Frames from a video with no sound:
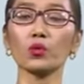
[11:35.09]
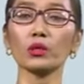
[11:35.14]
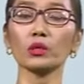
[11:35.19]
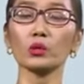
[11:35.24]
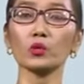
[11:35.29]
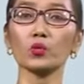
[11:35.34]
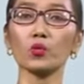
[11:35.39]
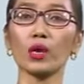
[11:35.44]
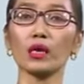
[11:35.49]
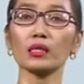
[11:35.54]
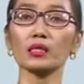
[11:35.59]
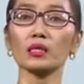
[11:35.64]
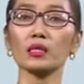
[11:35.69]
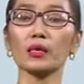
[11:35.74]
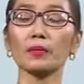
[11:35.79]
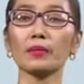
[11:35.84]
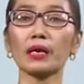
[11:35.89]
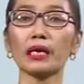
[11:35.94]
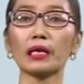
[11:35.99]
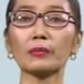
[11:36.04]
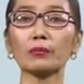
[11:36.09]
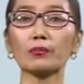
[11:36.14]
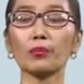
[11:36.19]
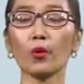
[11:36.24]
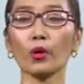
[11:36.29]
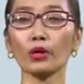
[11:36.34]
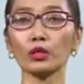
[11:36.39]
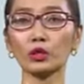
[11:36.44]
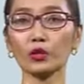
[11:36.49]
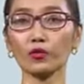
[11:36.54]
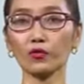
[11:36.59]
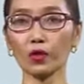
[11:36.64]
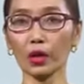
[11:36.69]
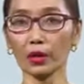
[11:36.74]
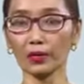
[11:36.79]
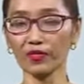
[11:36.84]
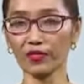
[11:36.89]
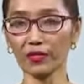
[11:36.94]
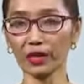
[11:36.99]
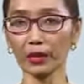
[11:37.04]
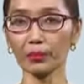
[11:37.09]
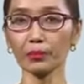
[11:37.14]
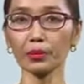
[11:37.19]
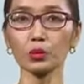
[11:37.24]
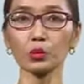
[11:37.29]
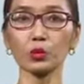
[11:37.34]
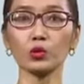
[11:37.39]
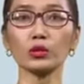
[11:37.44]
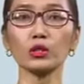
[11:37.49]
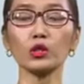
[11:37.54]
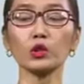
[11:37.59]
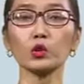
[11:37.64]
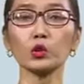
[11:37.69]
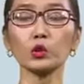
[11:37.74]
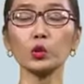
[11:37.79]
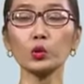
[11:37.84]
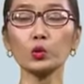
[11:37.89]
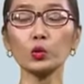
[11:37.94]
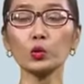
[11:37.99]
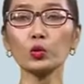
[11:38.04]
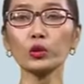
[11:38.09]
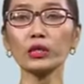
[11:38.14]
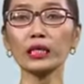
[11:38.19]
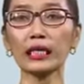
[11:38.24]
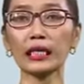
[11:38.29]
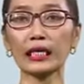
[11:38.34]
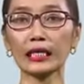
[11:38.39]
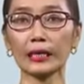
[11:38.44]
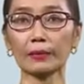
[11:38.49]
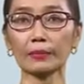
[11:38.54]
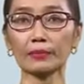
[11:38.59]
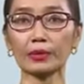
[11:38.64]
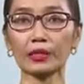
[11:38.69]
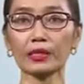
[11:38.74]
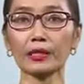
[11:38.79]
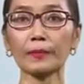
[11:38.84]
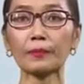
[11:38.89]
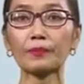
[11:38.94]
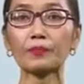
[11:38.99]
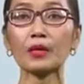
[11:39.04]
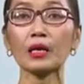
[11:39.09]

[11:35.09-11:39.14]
which was the main point of conflict between the two kingdoms.